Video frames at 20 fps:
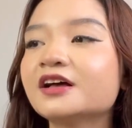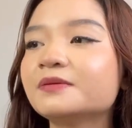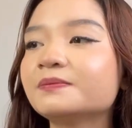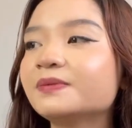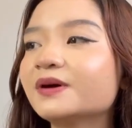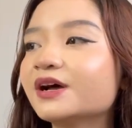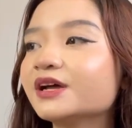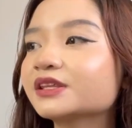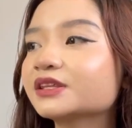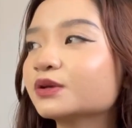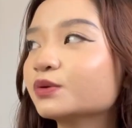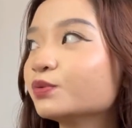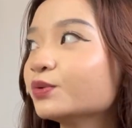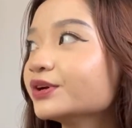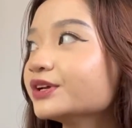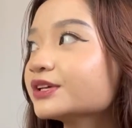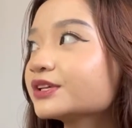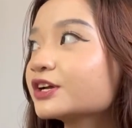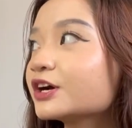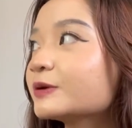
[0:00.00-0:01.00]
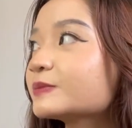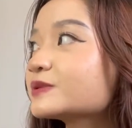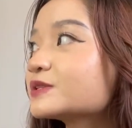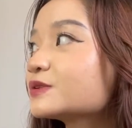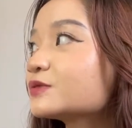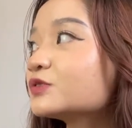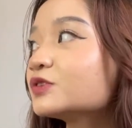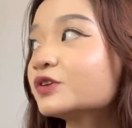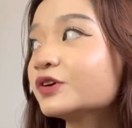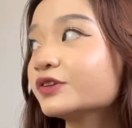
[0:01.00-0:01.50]
But when it comes
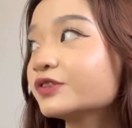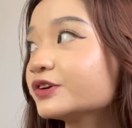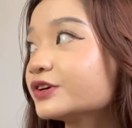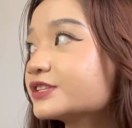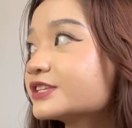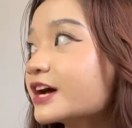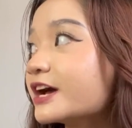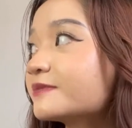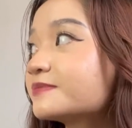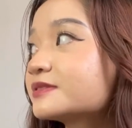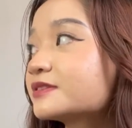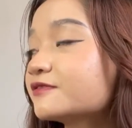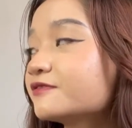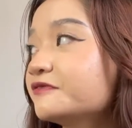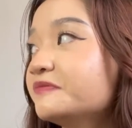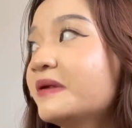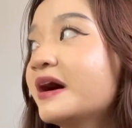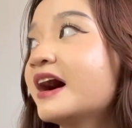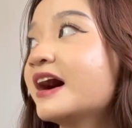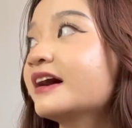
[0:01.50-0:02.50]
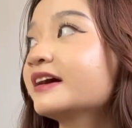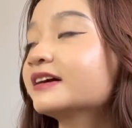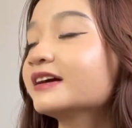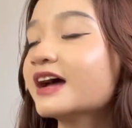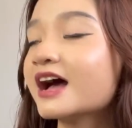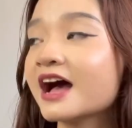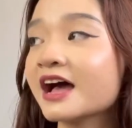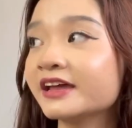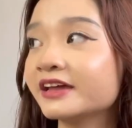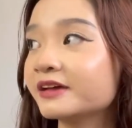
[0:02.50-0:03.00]
to the other types of bag,
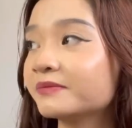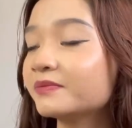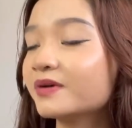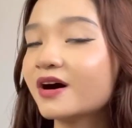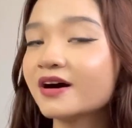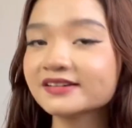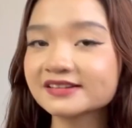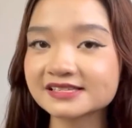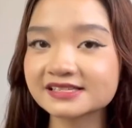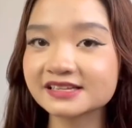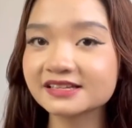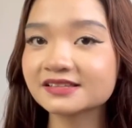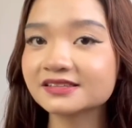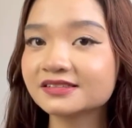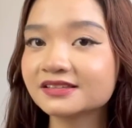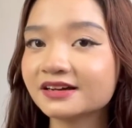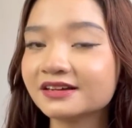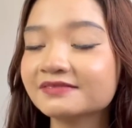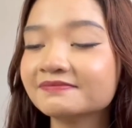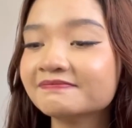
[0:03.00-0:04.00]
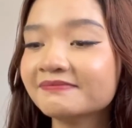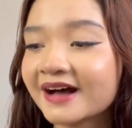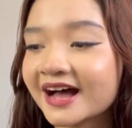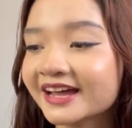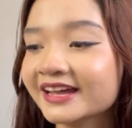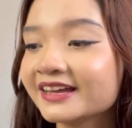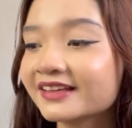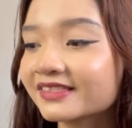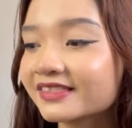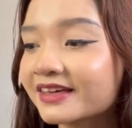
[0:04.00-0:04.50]
I am honestly done
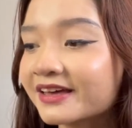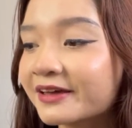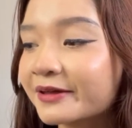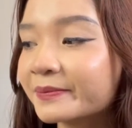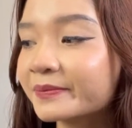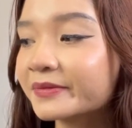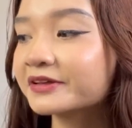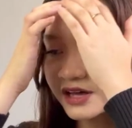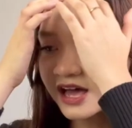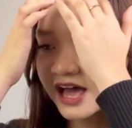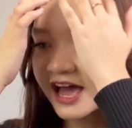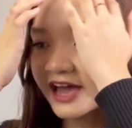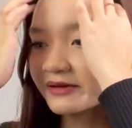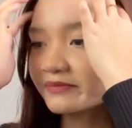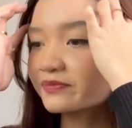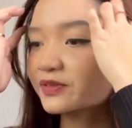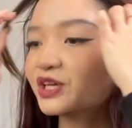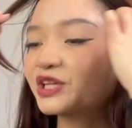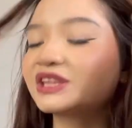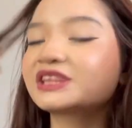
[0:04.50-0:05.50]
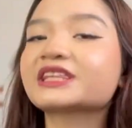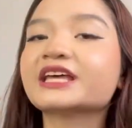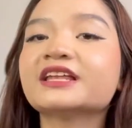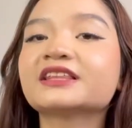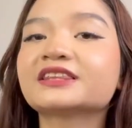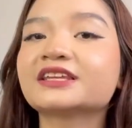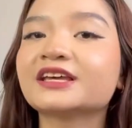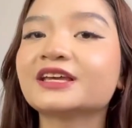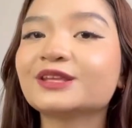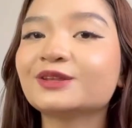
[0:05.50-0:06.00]
buying them. I am
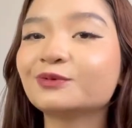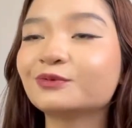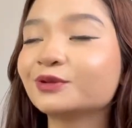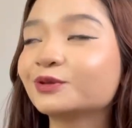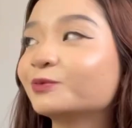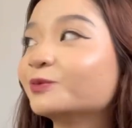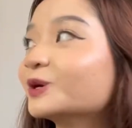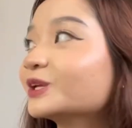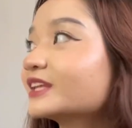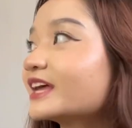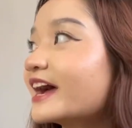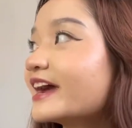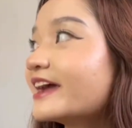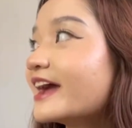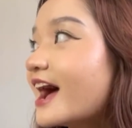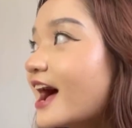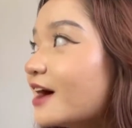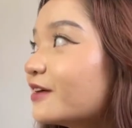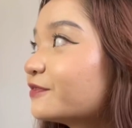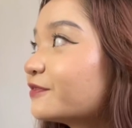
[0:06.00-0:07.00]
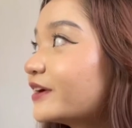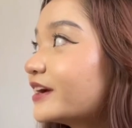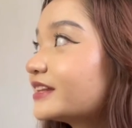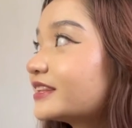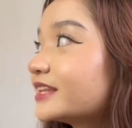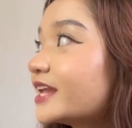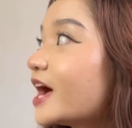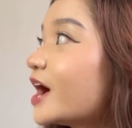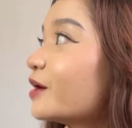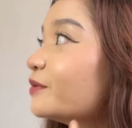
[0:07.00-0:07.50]
contented with what I have right
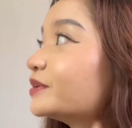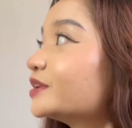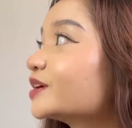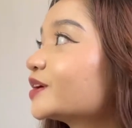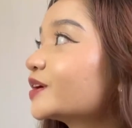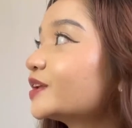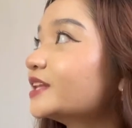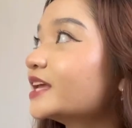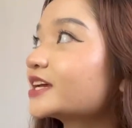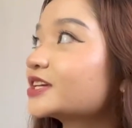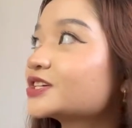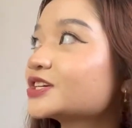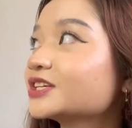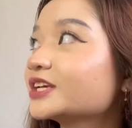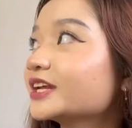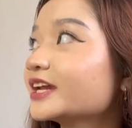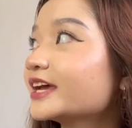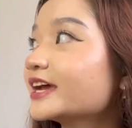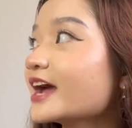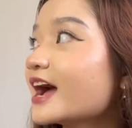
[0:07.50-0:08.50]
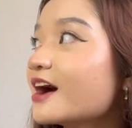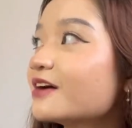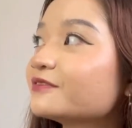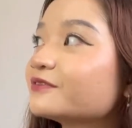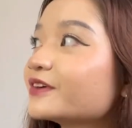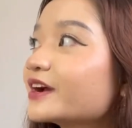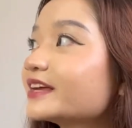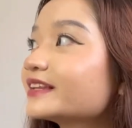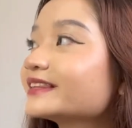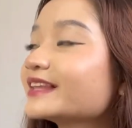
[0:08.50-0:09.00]
now, with the collection that I
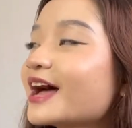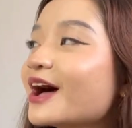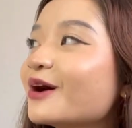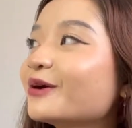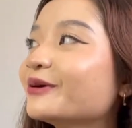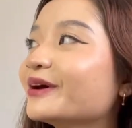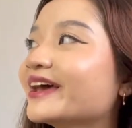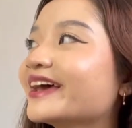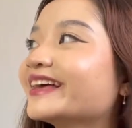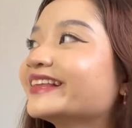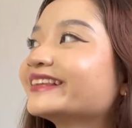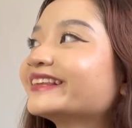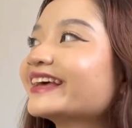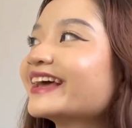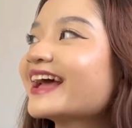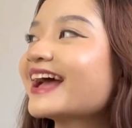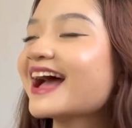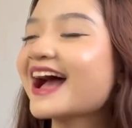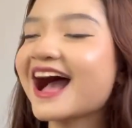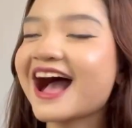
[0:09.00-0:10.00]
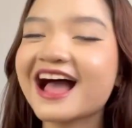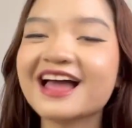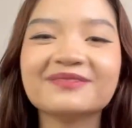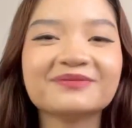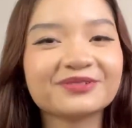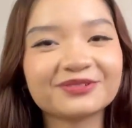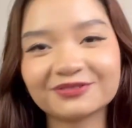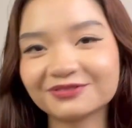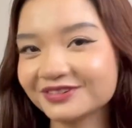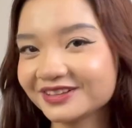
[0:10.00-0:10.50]
have right now, and
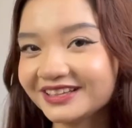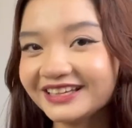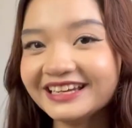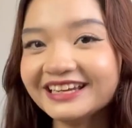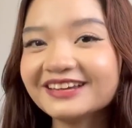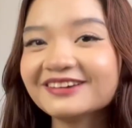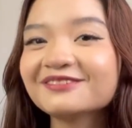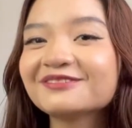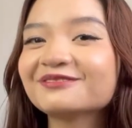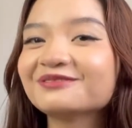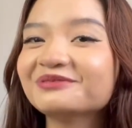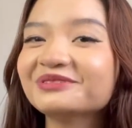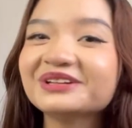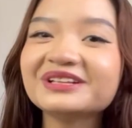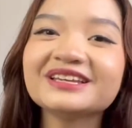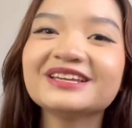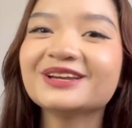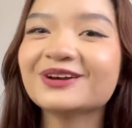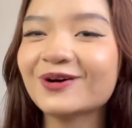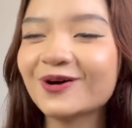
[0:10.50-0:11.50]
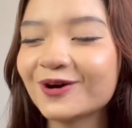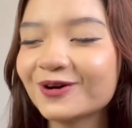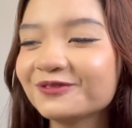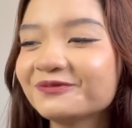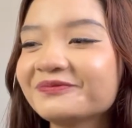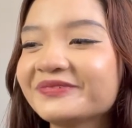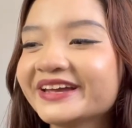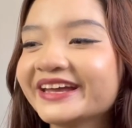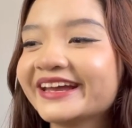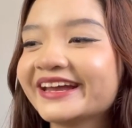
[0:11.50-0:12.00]
I'm really, really
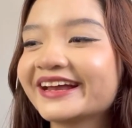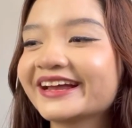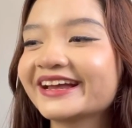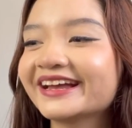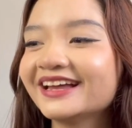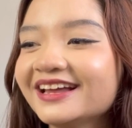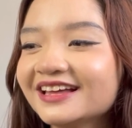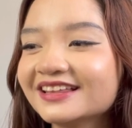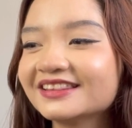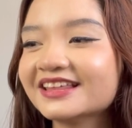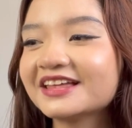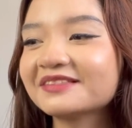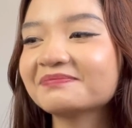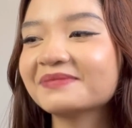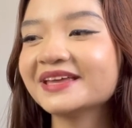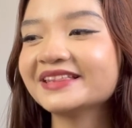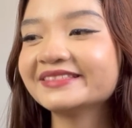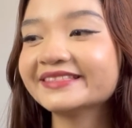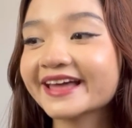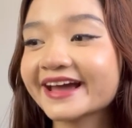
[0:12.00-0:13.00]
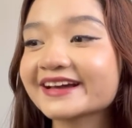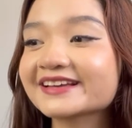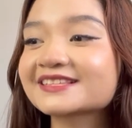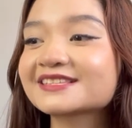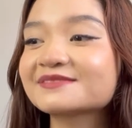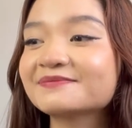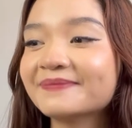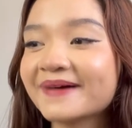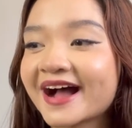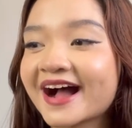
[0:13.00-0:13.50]
hoping that my
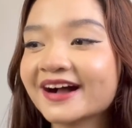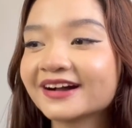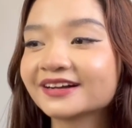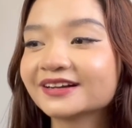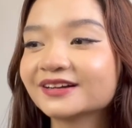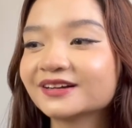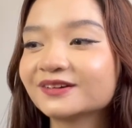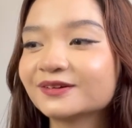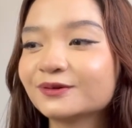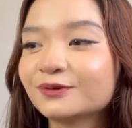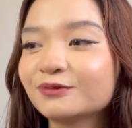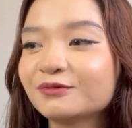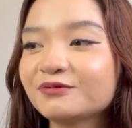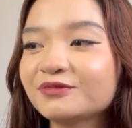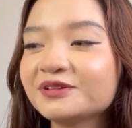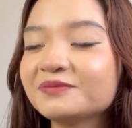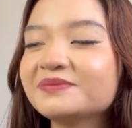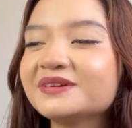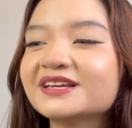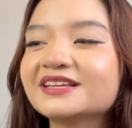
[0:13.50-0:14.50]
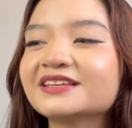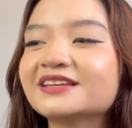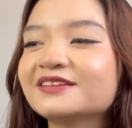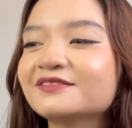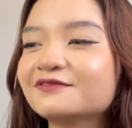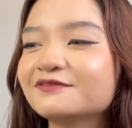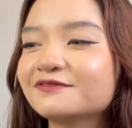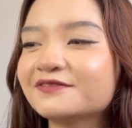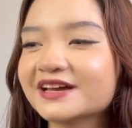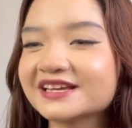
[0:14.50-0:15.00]
next bag will be an
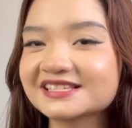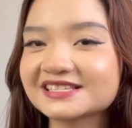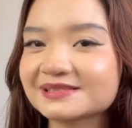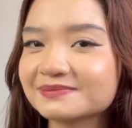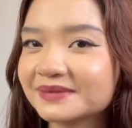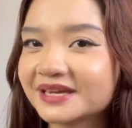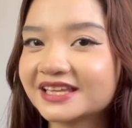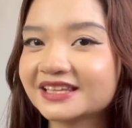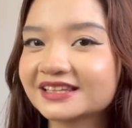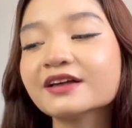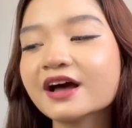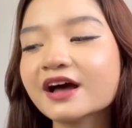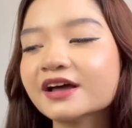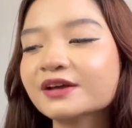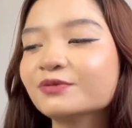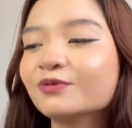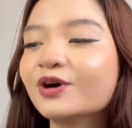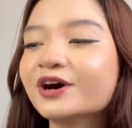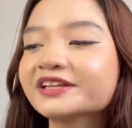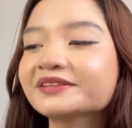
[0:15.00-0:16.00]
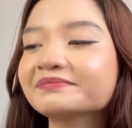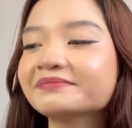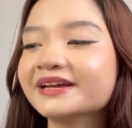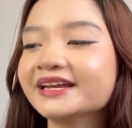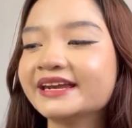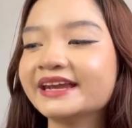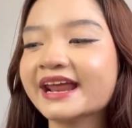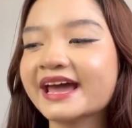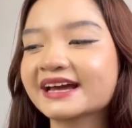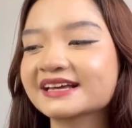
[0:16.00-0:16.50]
investment. I want my
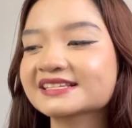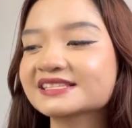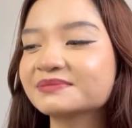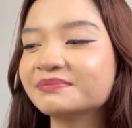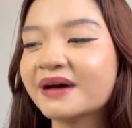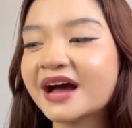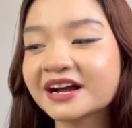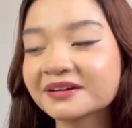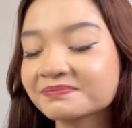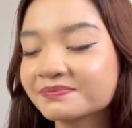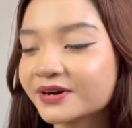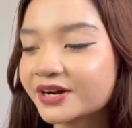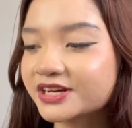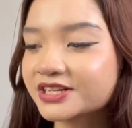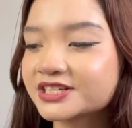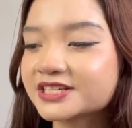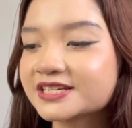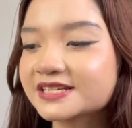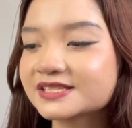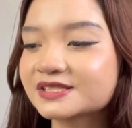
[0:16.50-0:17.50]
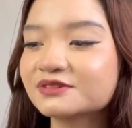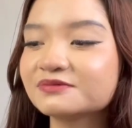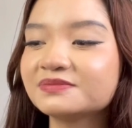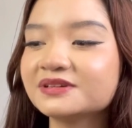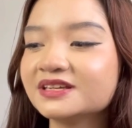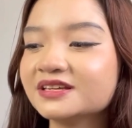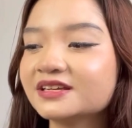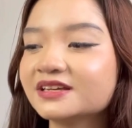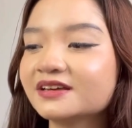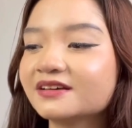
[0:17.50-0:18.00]
next bag purchase to
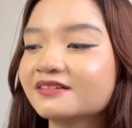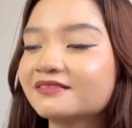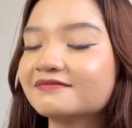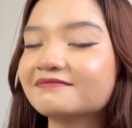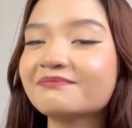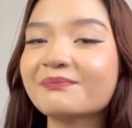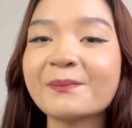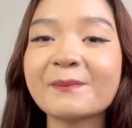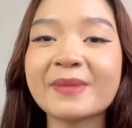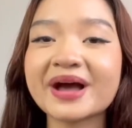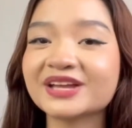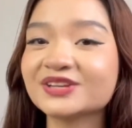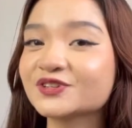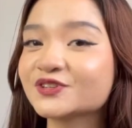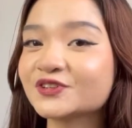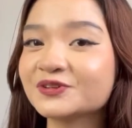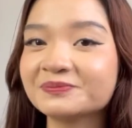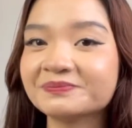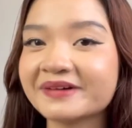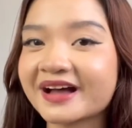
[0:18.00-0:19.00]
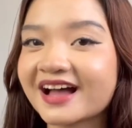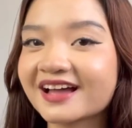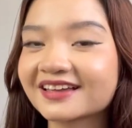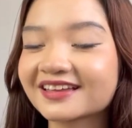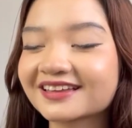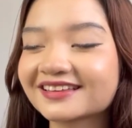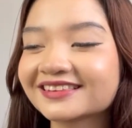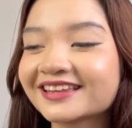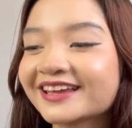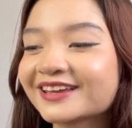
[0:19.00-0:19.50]
be my dream bag.
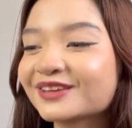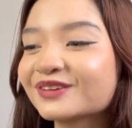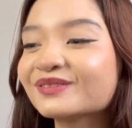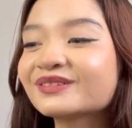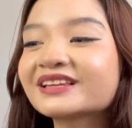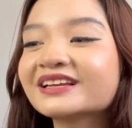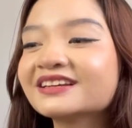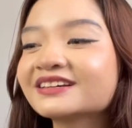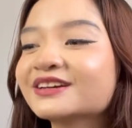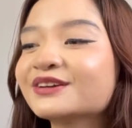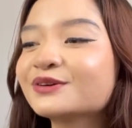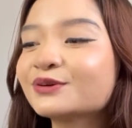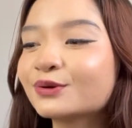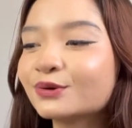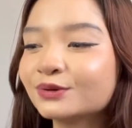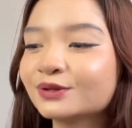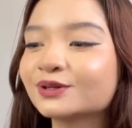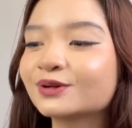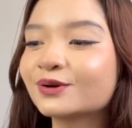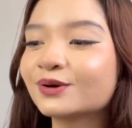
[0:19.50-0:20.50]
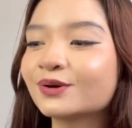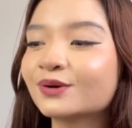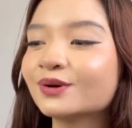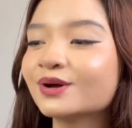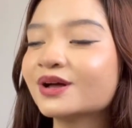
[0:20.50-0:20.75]
Like, yun talaga yung goal ko.